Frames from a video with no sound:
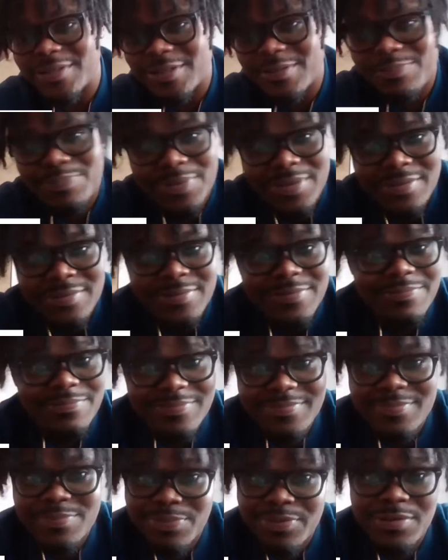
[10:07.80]
them
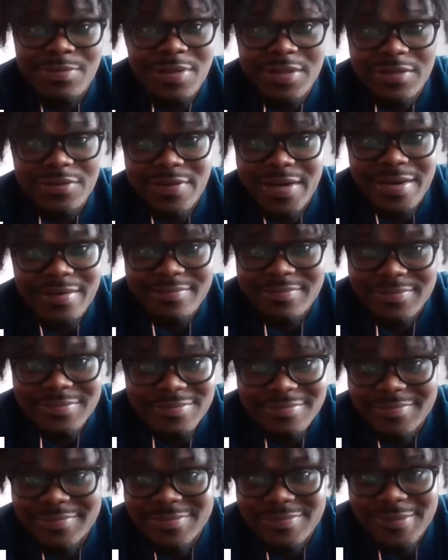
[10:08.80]
on the ground.
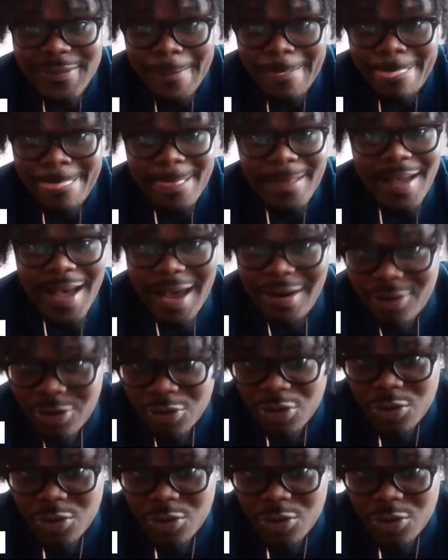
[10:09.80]
I don't know